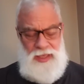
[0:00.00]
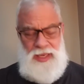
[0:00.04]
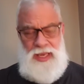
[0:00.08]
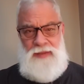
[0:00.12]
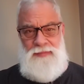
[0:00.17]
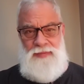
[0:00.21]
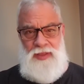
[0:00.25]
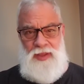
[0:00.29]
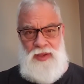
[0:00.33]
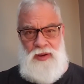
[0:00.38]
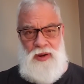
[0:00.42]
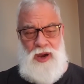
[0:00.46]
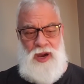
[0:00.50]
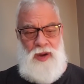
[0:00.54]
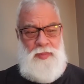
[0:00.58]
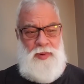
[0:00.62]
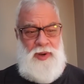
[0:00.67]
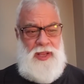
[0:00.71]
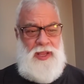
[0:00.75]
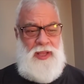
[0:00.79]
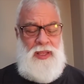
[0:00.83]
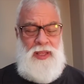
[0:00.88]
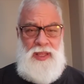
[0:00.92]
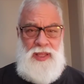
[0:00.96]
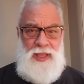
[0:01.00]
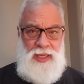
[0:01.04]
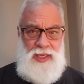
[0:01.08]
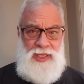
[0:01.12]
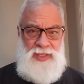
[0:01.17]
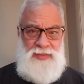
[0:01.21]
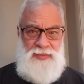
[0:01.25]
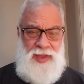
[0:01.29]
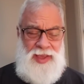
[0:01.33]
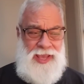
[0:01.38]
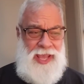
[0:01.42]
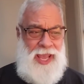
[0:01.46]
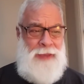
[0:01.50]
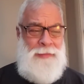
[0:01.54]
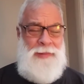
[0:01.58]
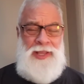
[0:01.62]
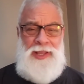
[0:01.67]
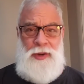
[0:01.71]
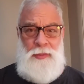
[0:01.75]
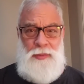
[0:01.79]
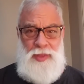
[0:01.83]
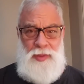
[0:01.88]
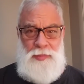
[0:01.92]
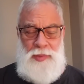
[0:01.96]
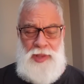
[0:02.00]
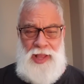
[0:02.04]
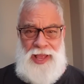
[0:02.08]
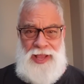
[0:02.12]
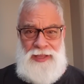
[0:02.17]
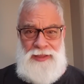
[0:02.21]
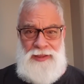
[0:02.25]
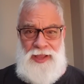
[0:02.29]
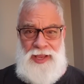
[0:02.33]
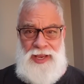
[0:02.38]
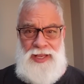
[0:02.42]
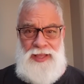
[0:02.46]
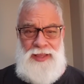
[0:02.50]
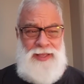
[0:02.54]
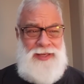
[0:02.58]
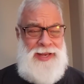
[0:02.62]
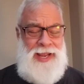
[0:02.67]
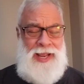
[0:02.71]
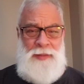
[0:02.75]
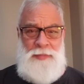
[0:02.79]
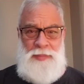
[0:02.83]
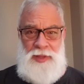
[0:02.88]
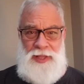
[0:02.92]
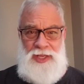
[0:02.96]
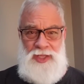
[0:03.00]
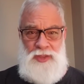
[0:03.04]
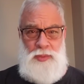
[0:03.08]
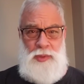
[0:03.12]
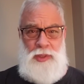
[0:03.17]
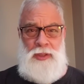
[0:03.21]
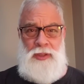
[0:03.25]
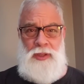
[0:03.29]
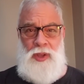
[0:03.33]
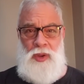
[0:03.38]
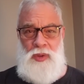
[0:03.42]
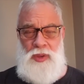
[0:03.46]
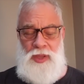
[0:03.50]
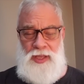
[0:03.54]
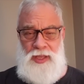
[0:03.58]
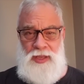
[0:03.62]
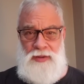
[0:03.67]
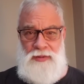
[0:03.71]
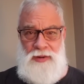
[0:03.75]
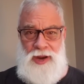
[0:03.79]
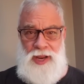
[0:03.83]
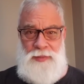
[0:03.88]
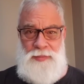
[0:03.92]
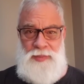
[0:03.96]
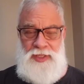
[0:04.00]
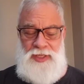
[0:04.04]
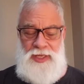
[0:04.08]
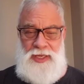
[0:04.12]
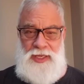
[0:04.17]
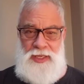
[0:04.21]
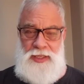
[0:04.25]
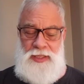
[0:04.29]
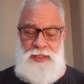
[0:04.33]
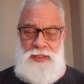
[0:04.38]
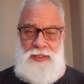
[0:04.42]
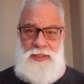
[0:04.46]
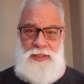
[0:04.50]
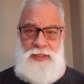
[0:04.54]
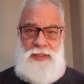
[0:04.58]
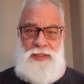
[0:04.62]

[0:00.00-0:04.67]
Even the carpeting. Because if I came in there with a black light, the damn place would glow like a crime scene.